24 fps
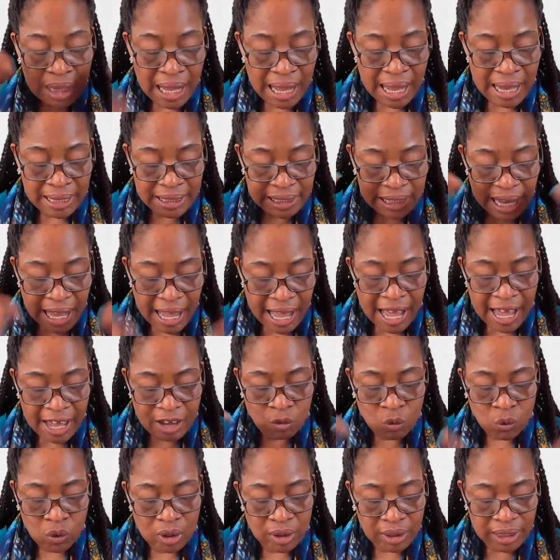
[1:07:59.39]
and
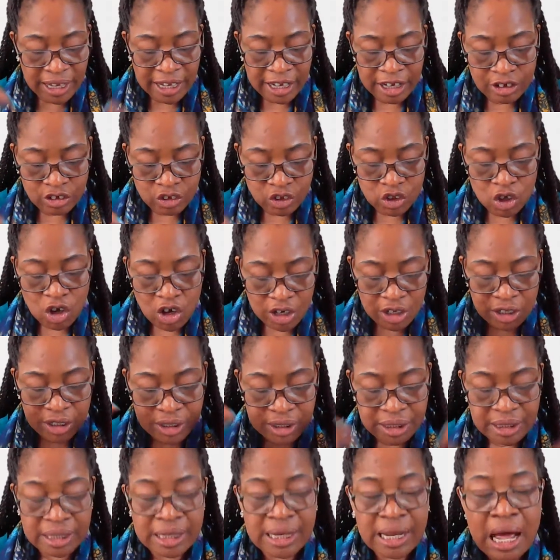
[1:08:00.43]
I will
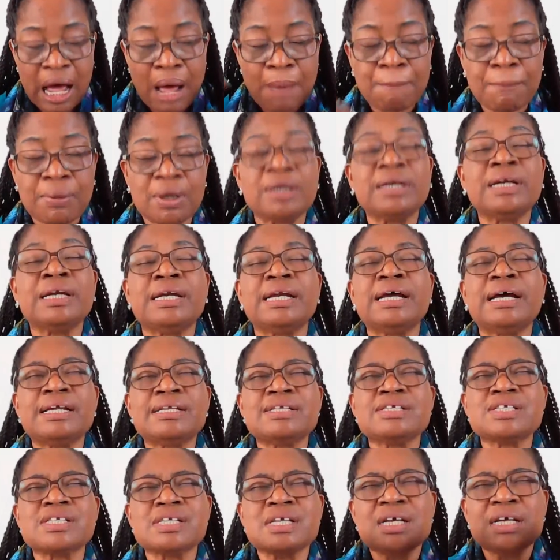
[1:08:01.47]
enjoy the
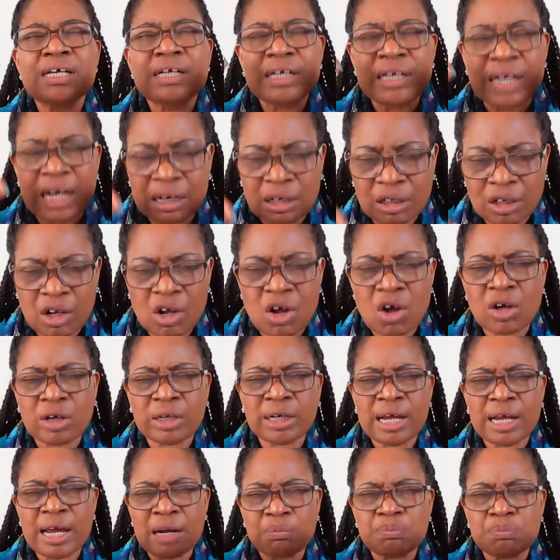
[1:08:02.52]
abundance that
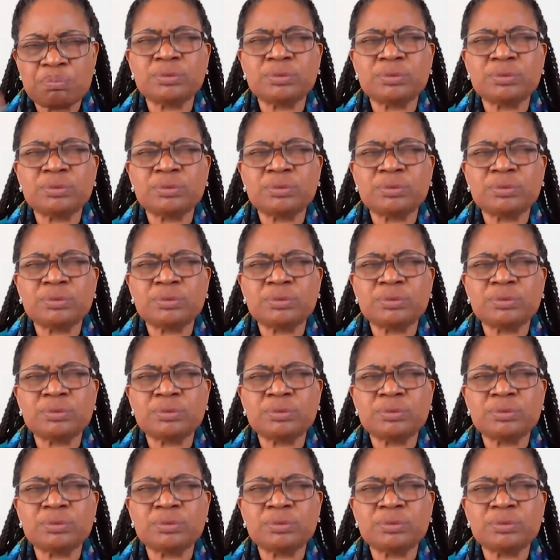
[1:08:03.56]
God had